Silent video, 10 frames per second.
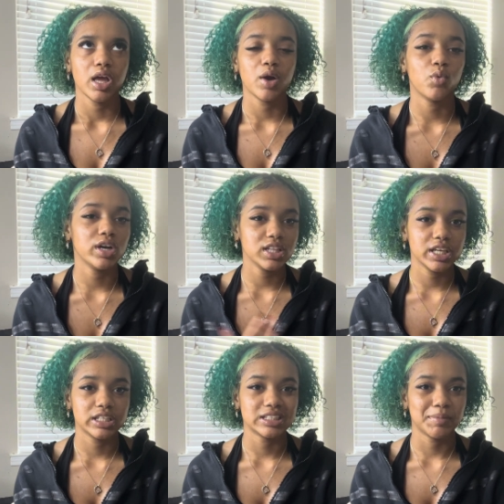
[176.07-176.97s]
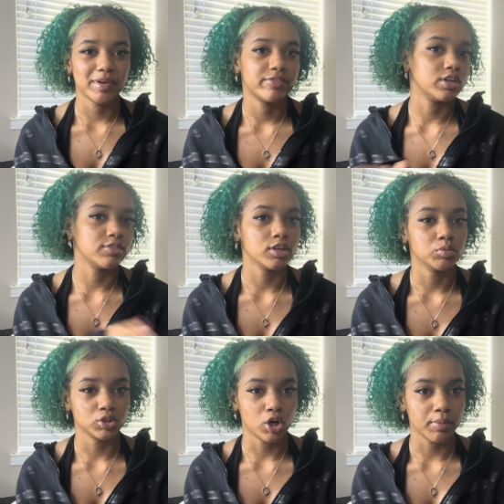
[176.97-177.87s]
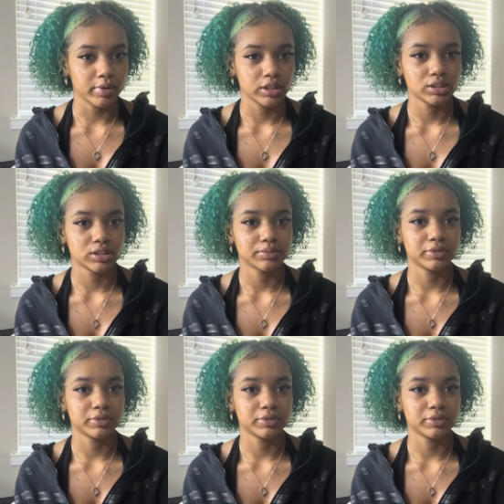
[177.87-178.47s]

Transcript: And one of the kids that made fun of her was on our bus.